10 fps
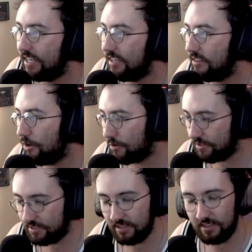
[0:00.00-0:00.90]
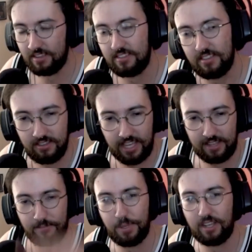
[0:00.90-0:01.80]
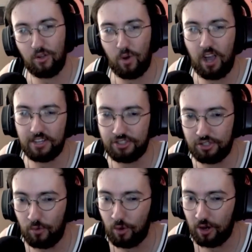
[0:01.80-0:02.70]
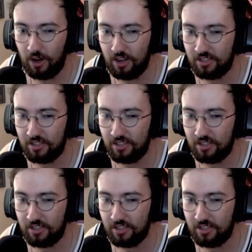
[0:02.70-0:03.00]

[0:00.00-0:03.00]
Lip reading: lowered the like big garage door on his